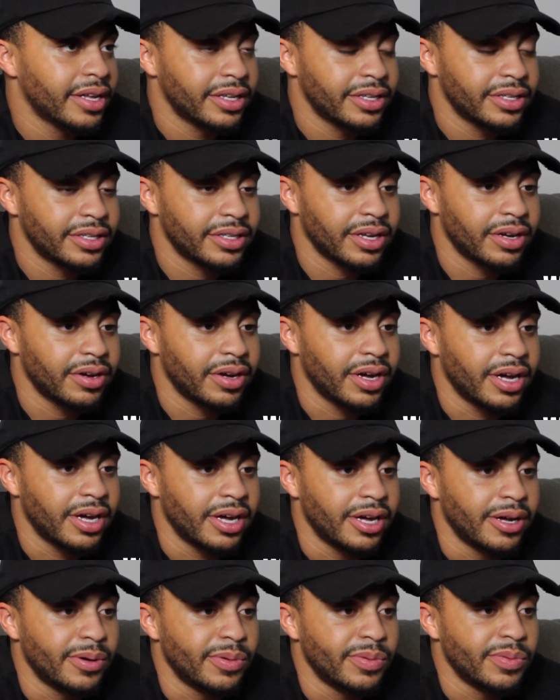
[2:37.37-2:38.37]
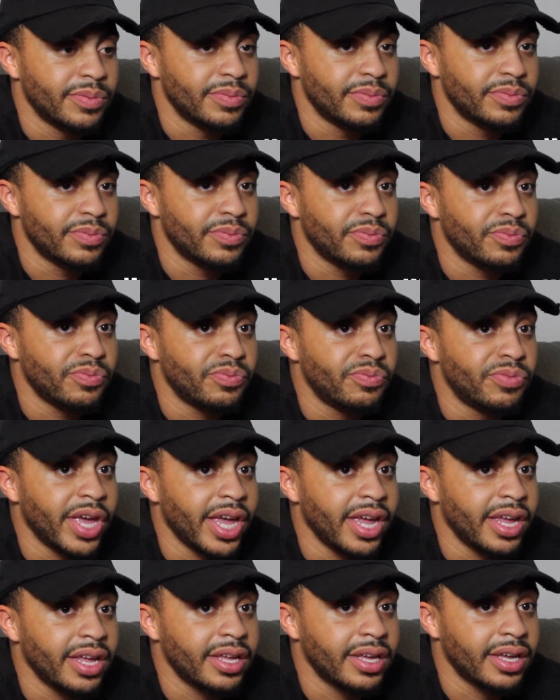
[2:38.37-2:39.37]
So
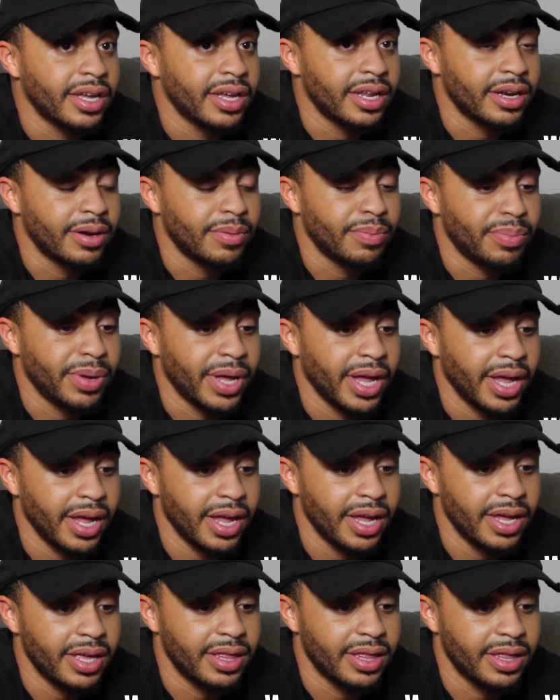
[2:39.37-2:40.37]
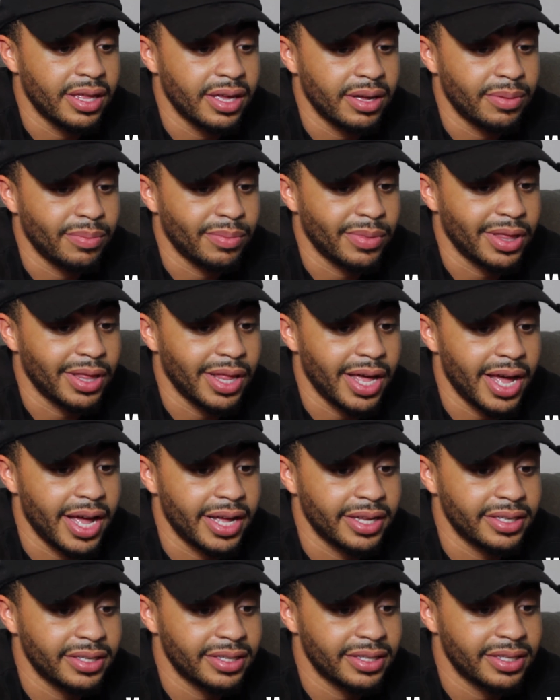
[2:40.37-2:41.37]
they can pay them
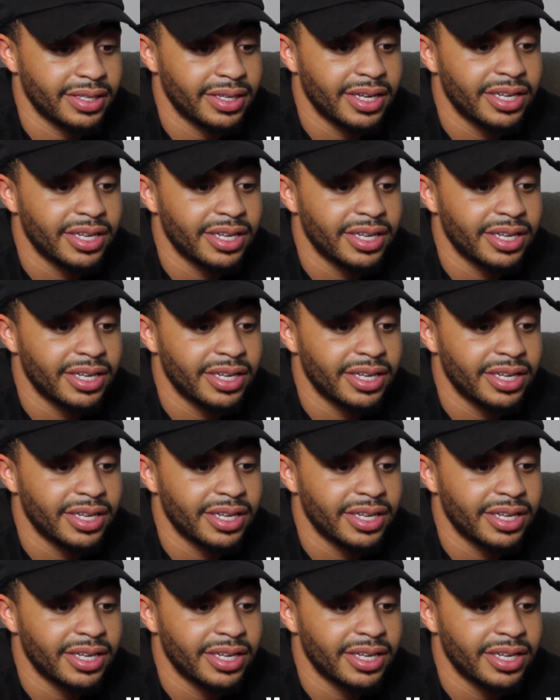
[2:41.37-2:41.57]
less.